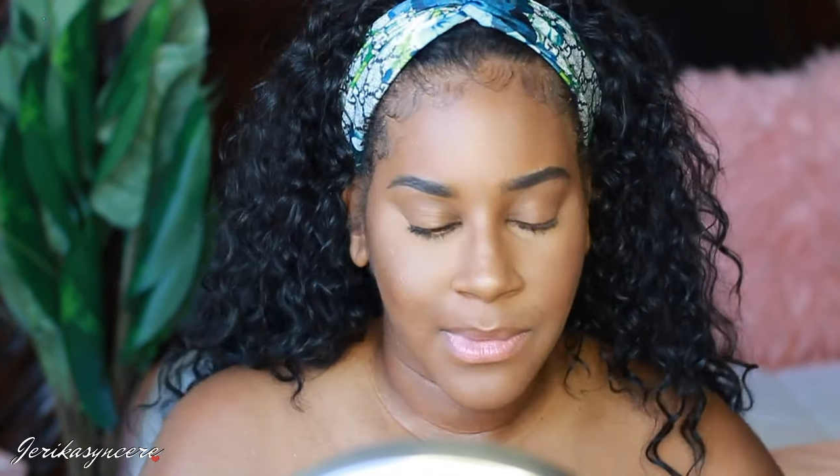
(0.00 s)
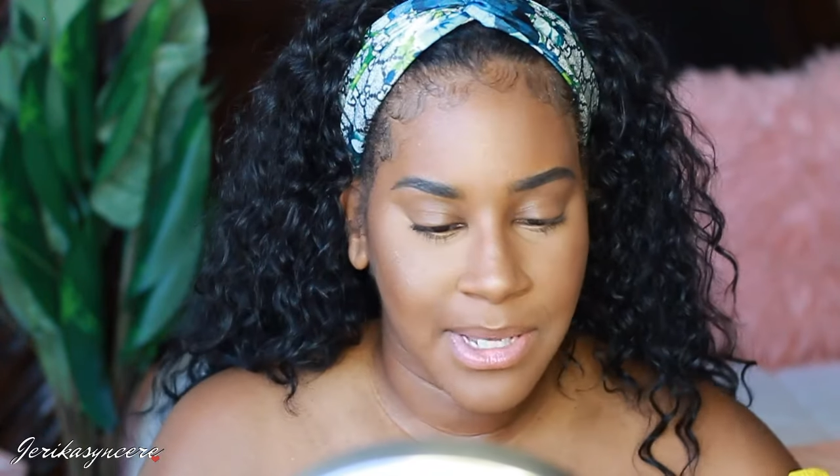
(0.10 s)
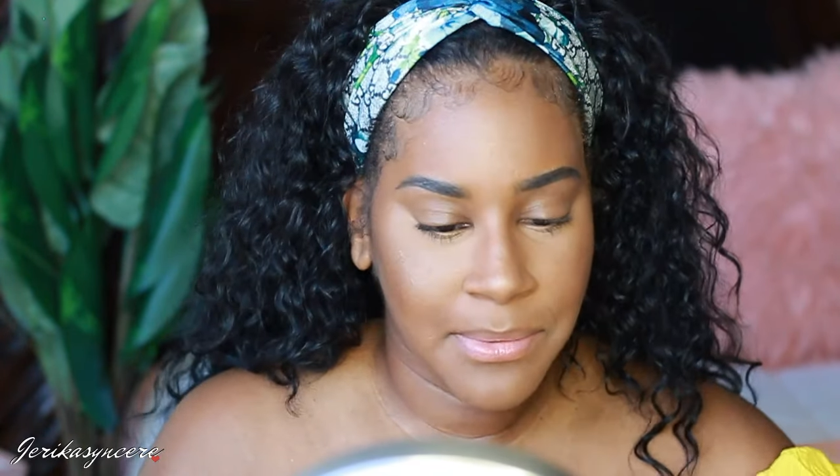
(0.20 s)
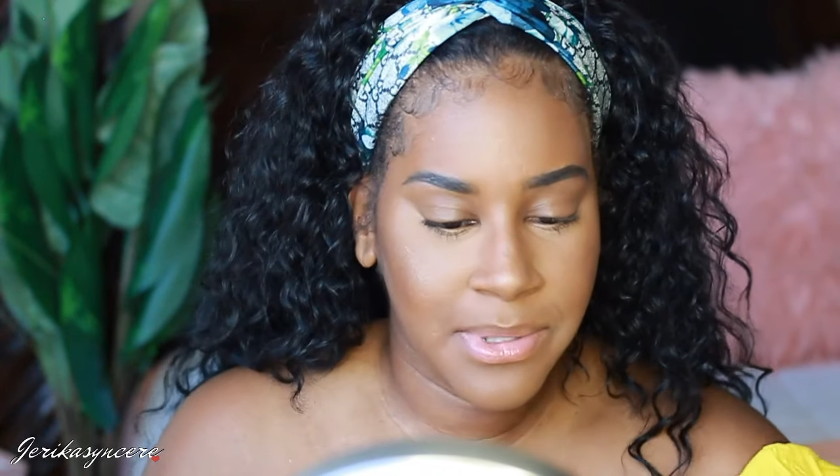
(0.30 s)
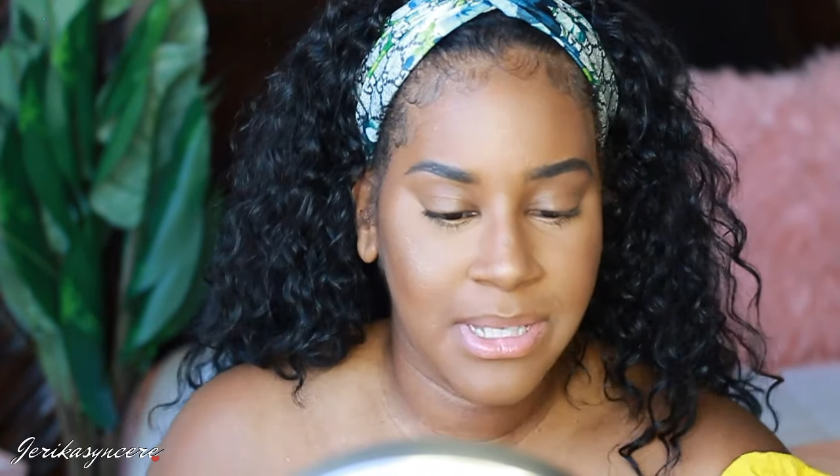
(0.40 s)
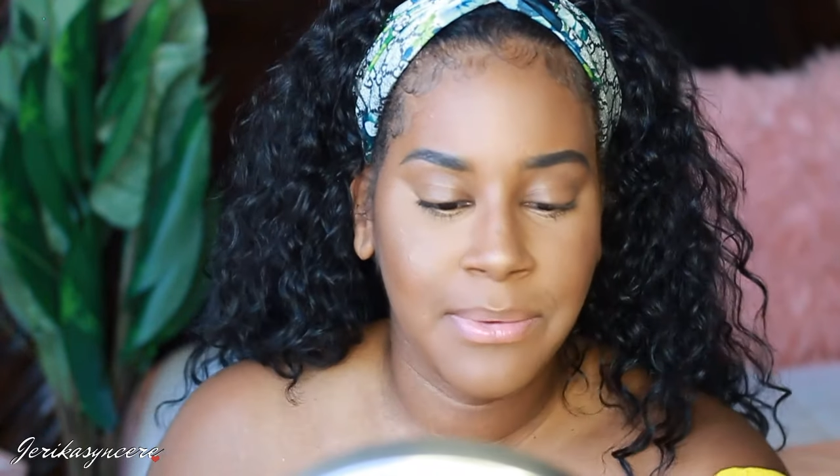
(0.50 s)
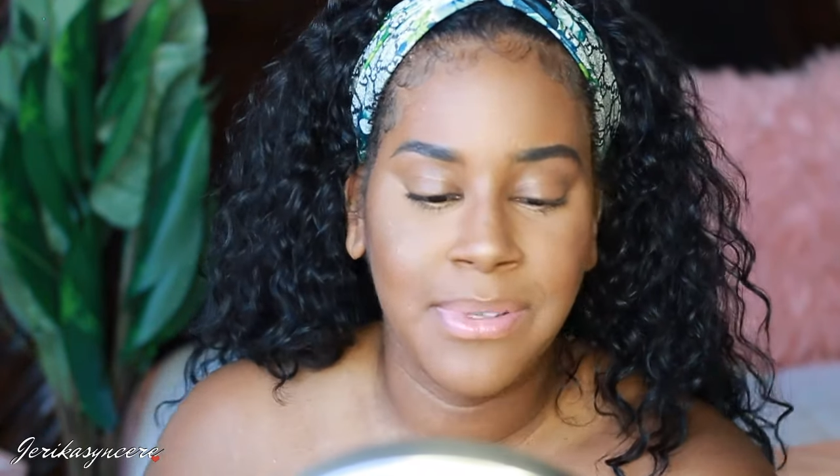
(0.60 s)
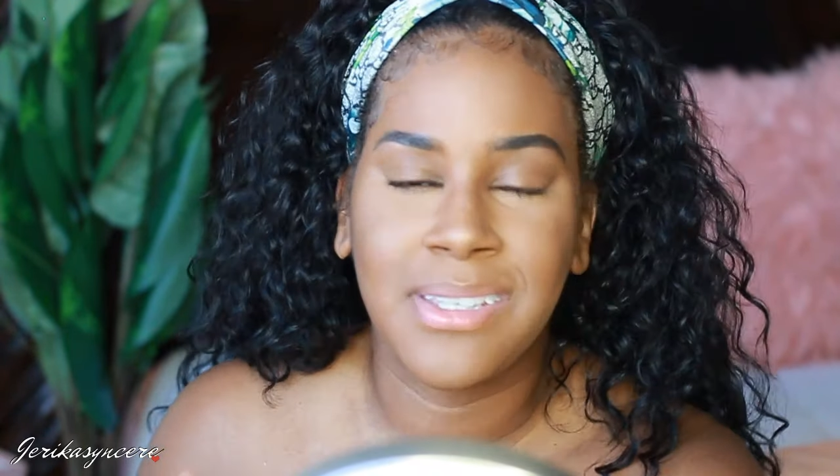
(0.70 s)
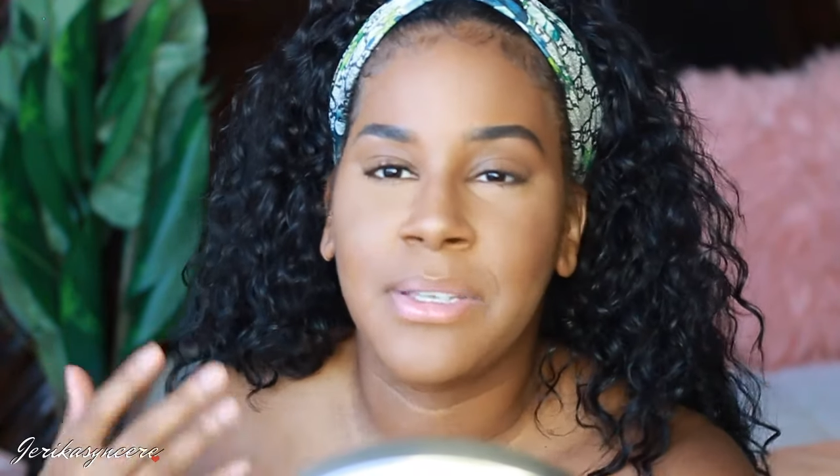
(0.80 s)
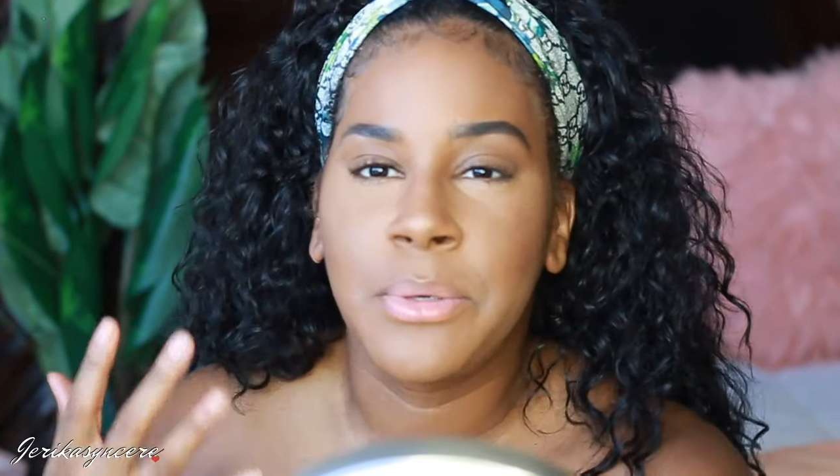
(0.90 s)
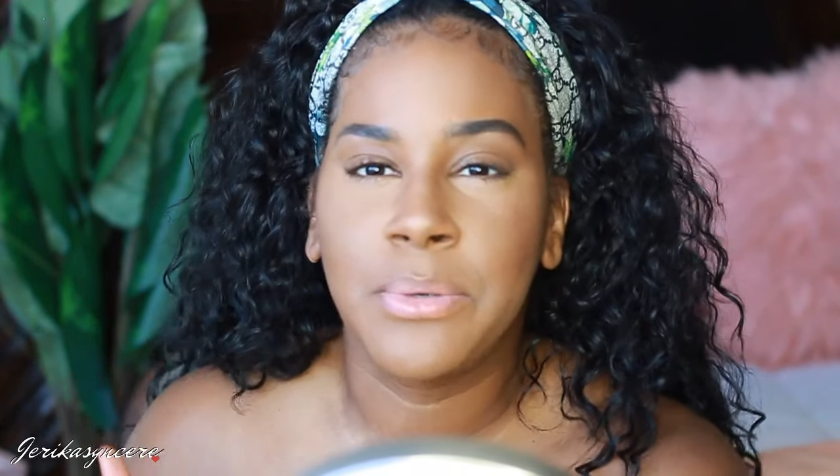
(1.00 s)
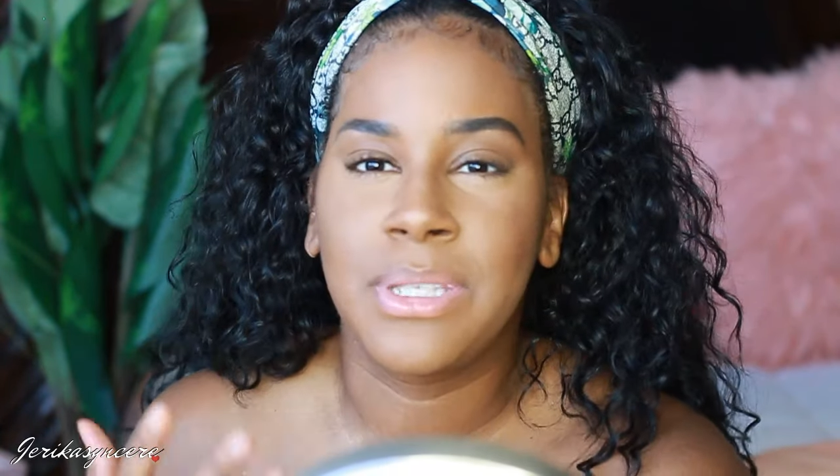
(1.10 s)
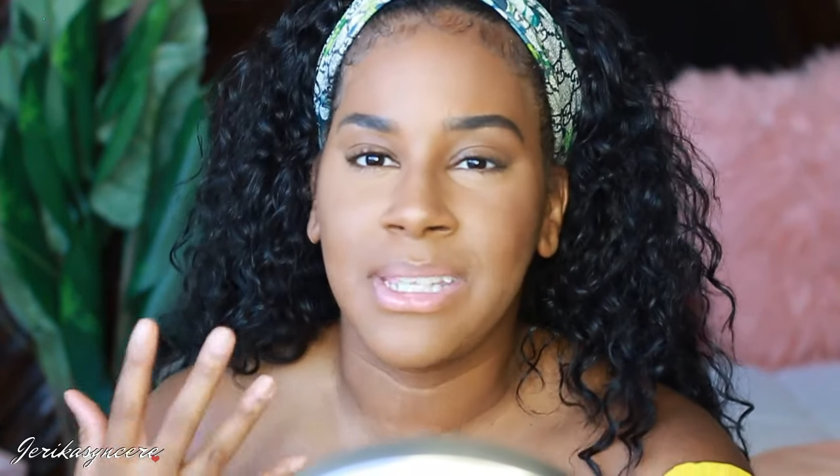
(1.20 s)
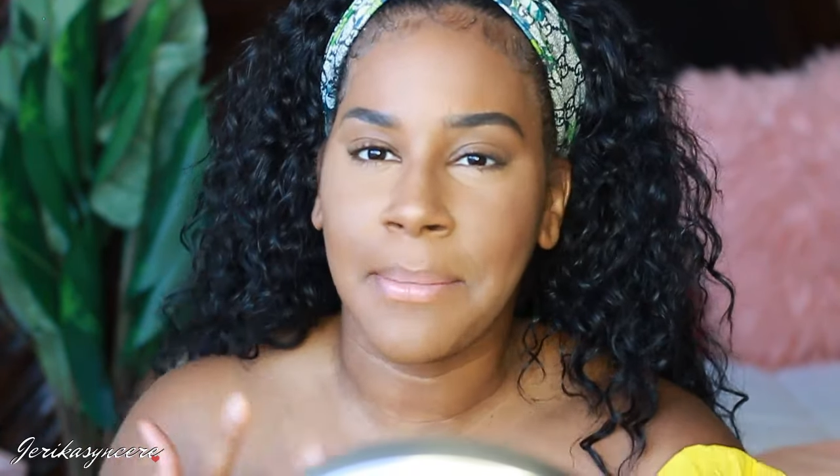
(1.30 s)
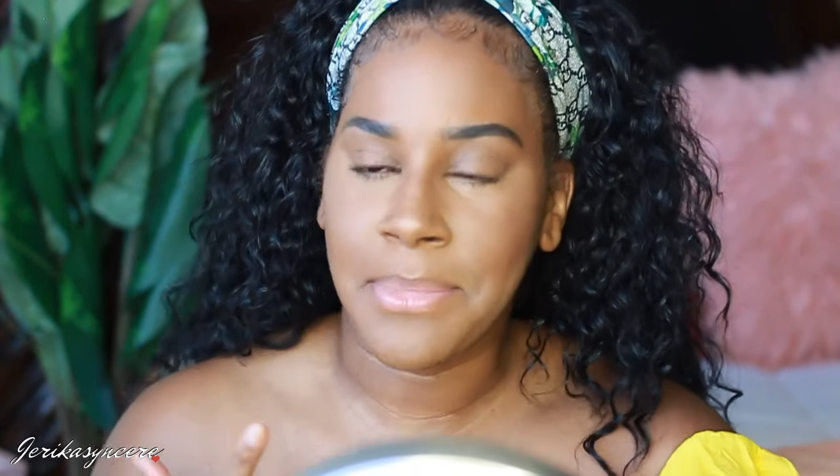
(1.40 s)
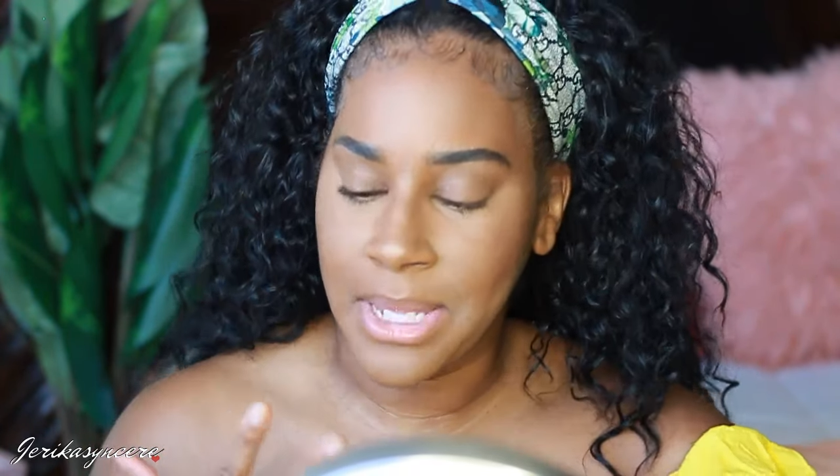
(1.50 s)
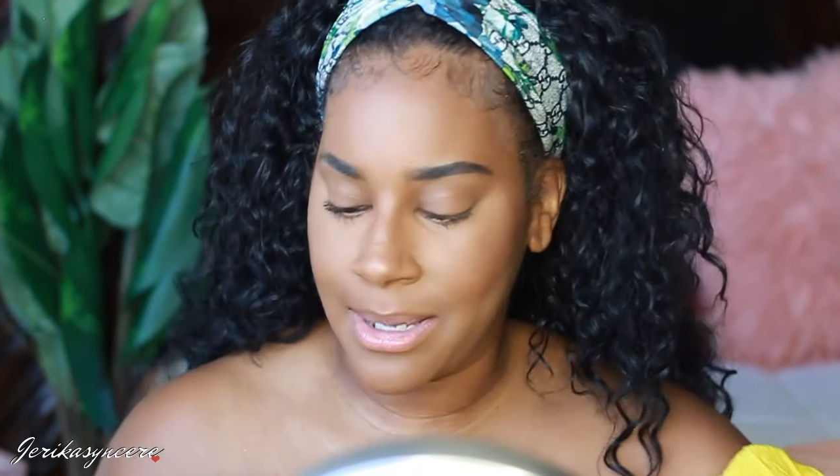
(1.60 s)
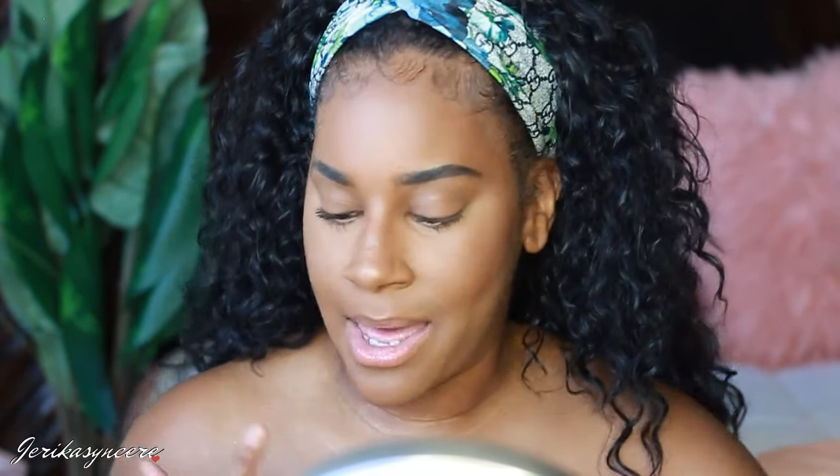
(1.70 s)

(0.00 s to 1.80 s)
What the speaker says: it was too something.